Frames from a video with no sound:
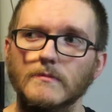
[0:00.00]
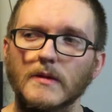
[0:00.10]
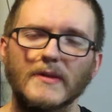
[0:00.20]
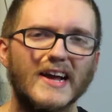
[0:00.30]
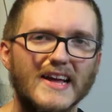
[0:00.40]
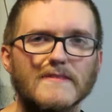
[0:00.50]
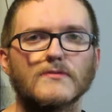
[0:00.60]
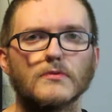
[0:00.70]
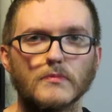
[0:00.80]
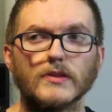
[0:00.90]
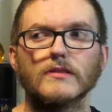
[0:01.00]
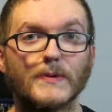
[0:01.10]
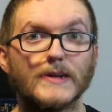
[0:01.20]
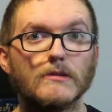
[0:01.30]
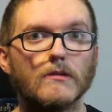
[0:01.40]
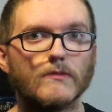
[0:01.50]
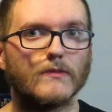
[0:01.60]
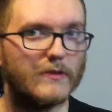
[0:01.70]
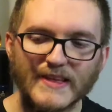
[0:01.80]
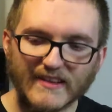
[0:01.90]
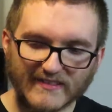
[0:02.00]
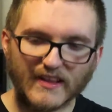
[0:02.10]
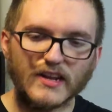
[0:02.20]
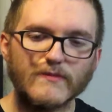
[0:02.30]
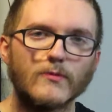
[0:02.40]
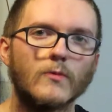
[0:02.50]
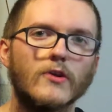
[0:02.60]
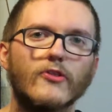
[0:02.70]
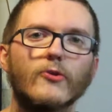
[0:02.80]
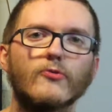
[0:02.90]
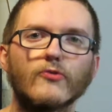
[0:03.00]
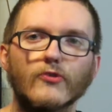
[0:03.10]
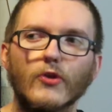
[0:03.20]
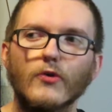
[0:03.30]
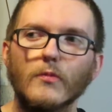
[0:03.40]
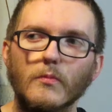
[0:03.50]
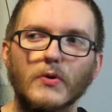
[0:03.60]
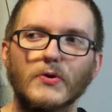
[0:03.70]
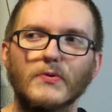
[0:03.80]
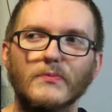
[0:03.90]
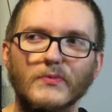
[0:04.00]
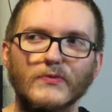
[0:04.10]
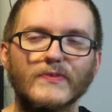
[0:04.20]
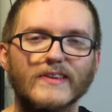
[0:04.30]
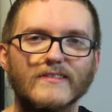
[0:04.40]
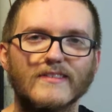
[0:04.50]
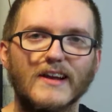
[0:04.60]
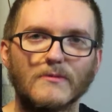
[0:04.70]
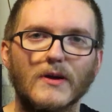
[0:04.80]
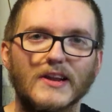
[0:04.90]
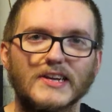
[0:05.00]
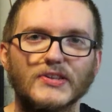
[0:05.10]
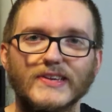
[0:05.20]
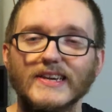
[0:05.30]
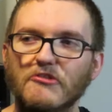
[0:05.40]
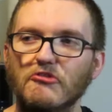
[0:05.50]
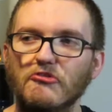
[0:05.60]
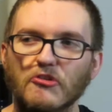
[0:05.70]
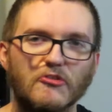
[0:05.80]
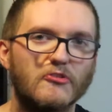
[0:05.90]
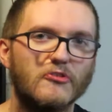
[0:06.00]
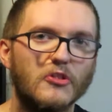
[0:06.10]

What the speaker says: Maybe not ever, but it's pretty close. I mean, it's not even one of those slow burn movies, ironically. It's just